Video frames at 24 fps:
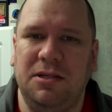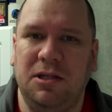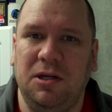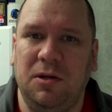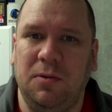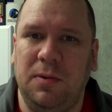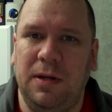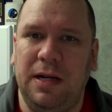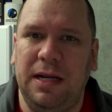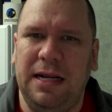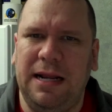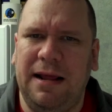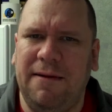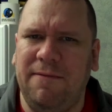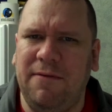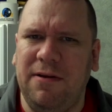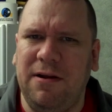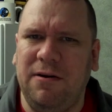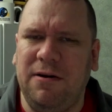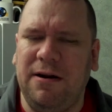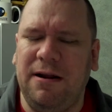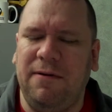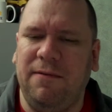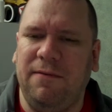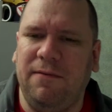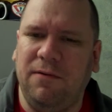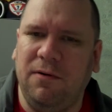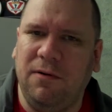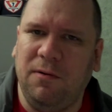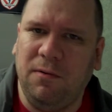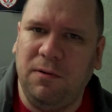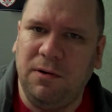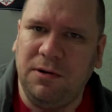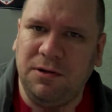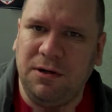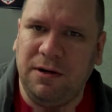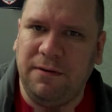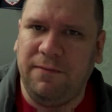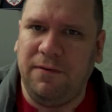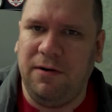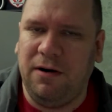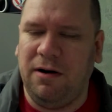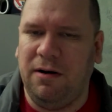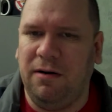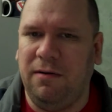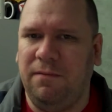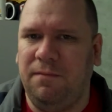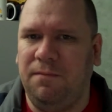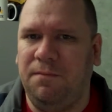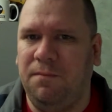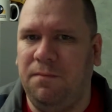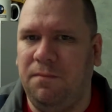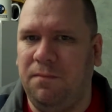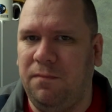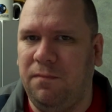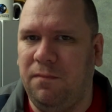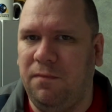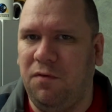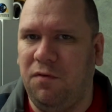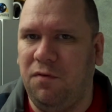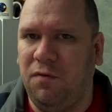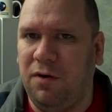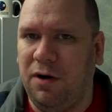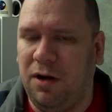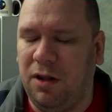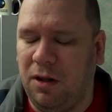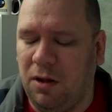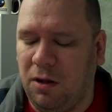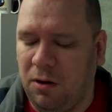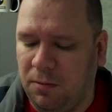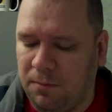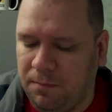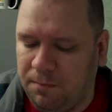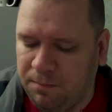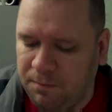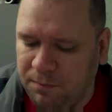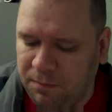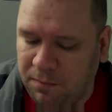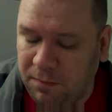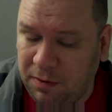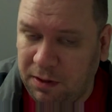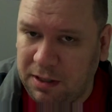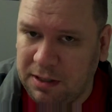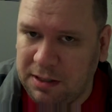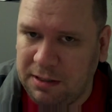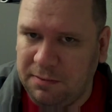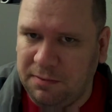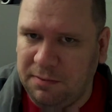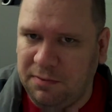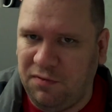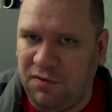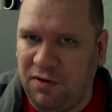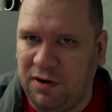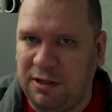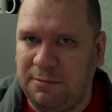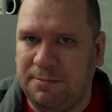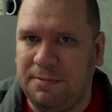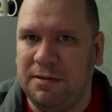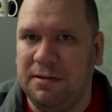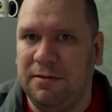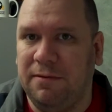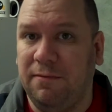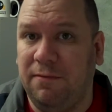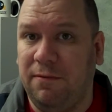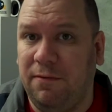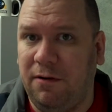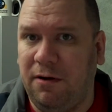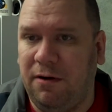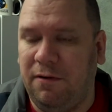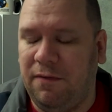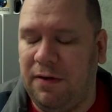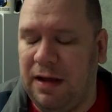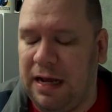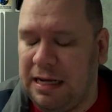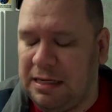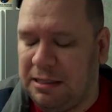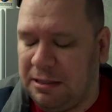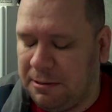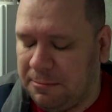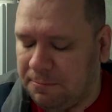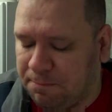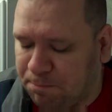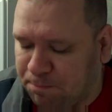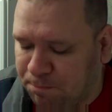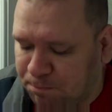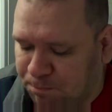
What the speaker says: So we didn't have internet originally for very long because it was very expensive, very fast.